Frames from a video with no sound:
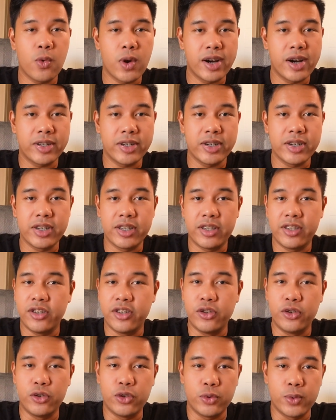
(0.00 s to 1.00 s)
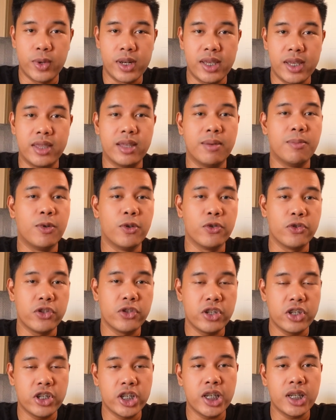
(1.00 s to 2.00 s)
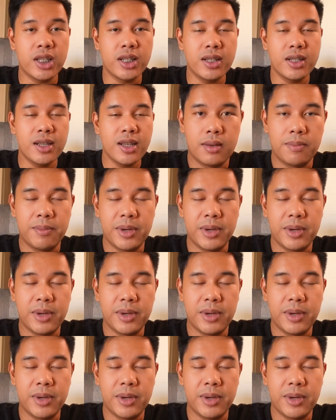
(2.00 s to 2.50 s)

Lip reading: quarter is usually the most chill,